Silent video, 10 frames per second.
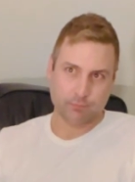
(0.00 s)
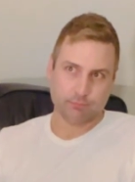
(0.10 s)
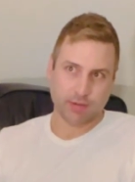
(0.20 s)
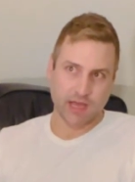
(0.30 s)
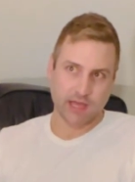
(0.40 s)

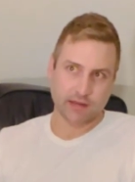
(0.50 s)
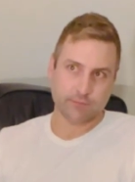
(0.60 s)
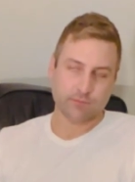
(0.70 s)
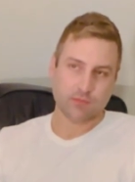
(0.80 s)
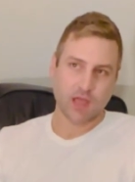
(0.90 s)

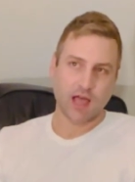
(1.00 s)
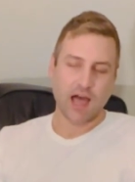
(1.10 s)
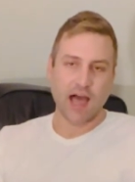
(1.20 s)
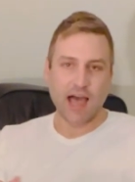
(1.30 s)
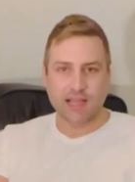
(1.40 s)
But
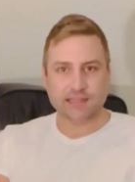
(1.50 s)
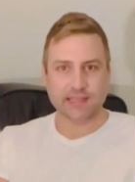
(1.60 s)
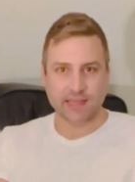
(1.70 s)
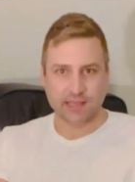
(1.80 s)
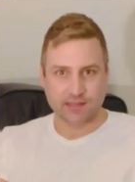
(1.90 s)
I
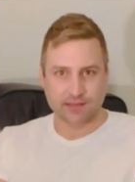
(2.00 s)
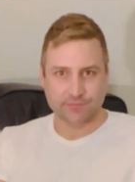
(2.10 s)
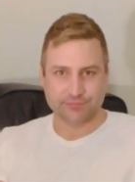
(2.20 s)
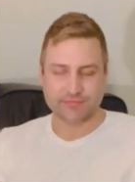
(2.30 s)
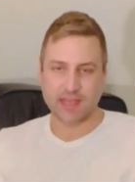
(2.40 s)
think
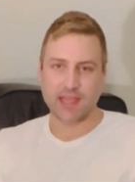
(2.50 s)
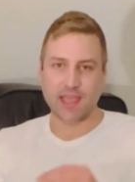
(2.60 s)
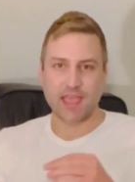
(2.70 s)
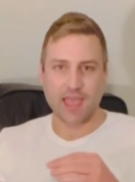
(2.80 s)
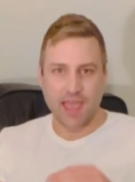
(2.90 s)

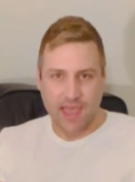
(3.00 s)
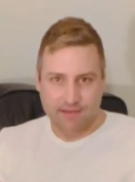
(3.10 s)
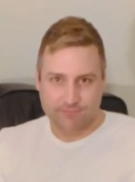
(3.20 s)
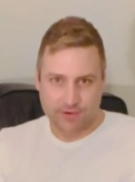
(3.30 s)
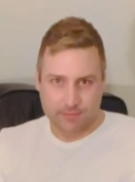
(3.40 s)
that
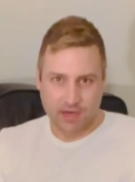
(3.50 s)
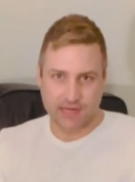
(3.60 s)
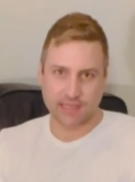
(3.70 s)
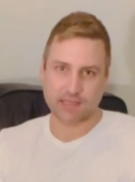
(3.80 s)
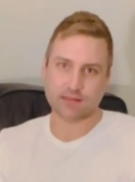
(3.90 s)

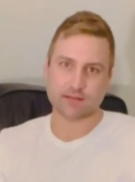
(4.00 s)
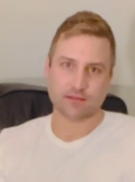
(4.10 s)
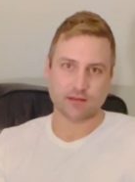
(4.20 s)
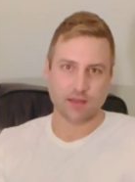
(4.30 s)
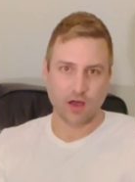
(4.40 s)
everybody
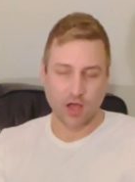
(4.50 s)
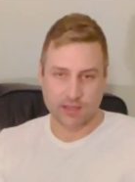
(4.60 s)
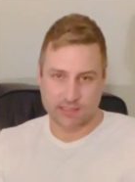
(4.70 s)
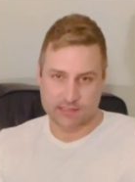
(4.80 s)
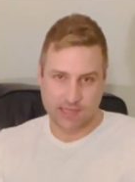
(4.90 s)

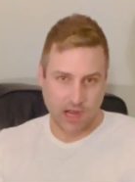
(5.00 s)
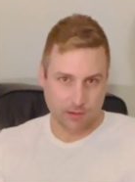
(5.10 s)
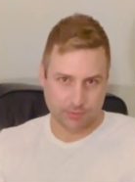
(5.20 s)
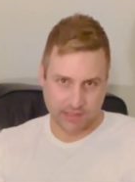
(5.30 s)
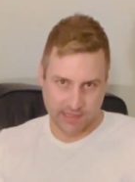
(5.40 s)
on the entire
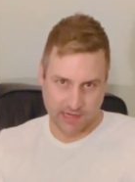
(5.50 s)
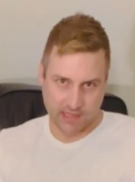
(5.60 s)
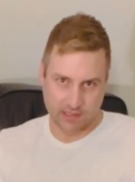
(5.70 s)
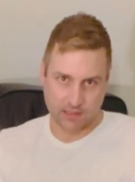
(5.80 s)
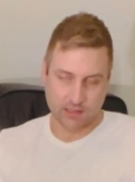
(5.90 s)

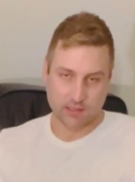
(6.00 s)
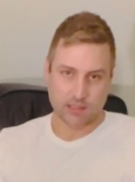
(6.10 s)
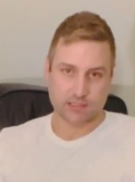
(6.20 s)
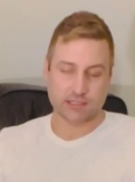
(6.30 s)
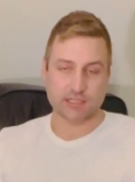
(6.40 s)
planet
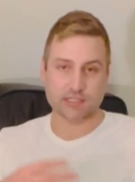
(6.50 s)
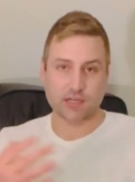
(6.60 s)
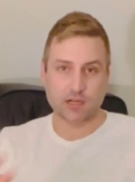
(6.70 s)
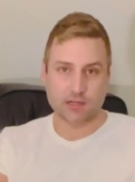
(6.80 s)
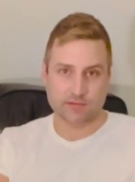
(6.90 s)

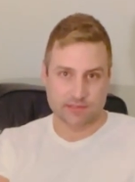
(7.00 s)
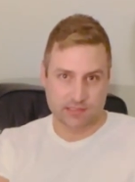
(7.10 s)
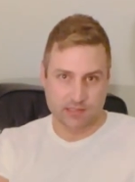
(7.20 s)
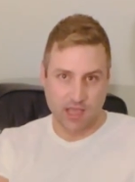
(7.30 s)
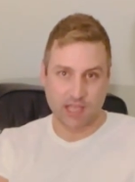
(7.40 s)

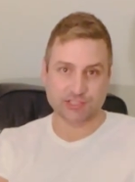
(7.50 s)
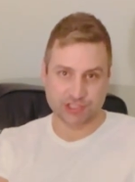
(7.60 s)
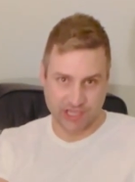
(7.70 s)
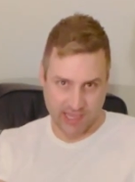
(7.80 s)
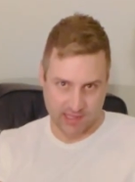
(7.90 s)
deserves a
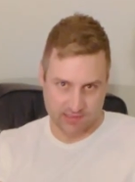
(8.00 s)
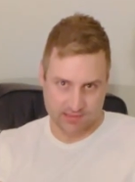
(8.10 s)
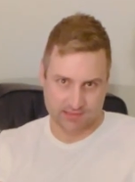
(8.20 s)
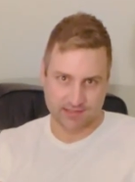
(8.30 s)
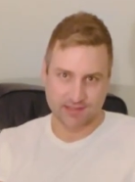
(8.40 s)

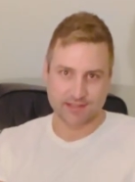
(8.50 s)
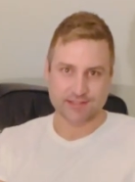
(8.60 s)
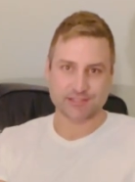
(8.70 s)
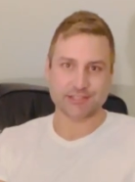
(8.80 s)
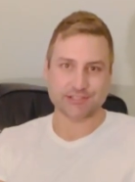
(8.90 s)
chance
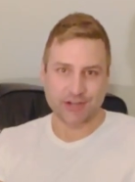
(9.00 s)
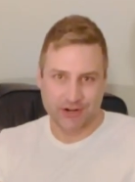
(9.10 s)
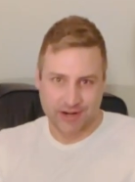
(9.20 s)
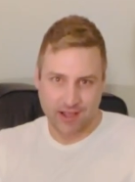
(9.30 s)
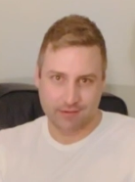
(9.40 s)
to
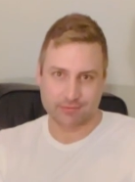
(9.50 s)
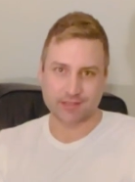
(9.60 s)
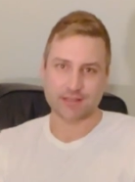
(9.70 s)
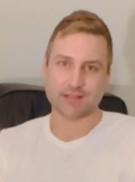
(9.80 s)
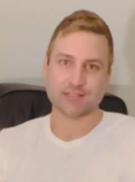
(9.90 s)
turn up,
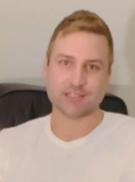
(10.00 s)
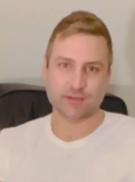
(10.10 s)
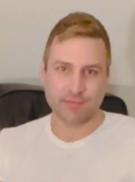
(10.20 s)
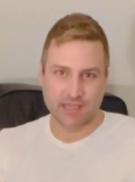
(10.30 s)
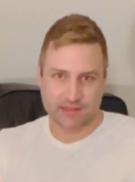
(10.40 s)
to
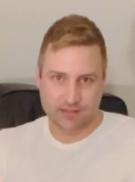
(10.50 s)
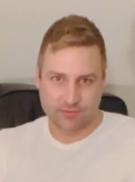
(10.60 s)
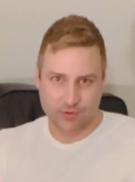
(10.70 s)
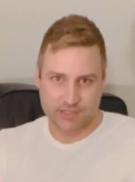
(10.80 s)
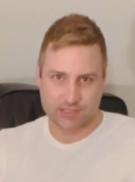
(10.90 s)
make their
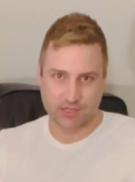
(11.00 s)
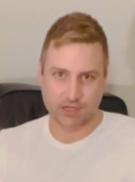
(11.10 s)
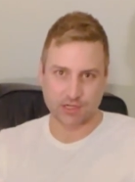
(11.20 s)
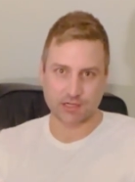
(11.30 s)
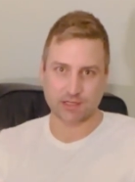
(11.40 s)
voice
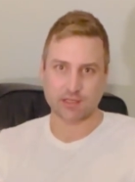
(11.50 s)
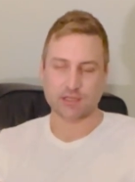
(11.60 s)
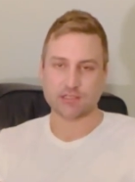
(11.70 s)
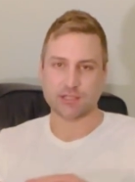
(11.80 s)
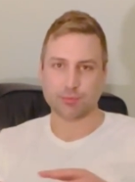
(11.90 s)
heard,
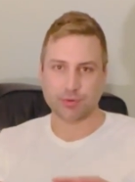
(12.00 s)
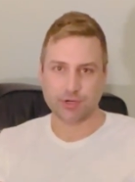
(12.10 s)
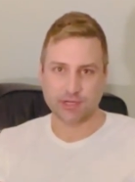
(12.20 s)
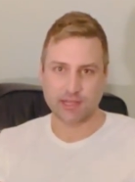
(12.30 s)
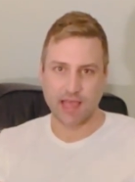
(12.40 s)
to
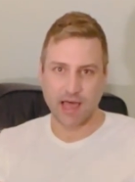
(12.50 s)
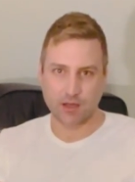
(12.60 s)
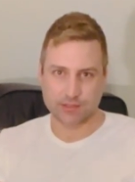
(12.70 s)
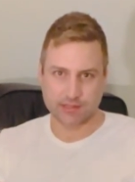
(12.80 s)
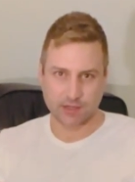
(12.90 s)
put
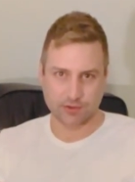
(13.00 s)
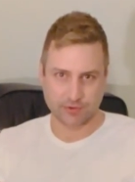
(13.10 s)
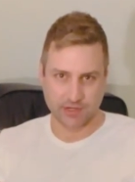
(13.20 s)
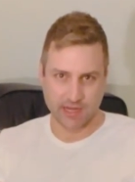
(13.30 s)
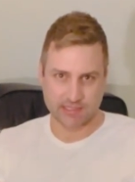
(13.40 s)
out their
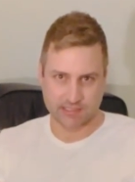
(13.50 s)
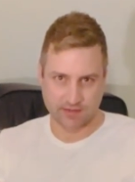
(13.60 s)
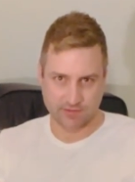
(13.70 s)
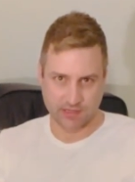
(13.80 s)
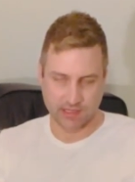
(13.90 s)

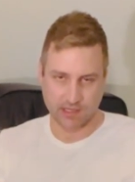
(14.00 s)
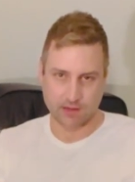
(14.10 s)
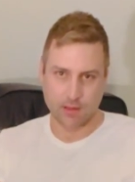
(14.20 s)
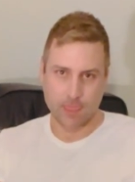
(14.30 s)
creativity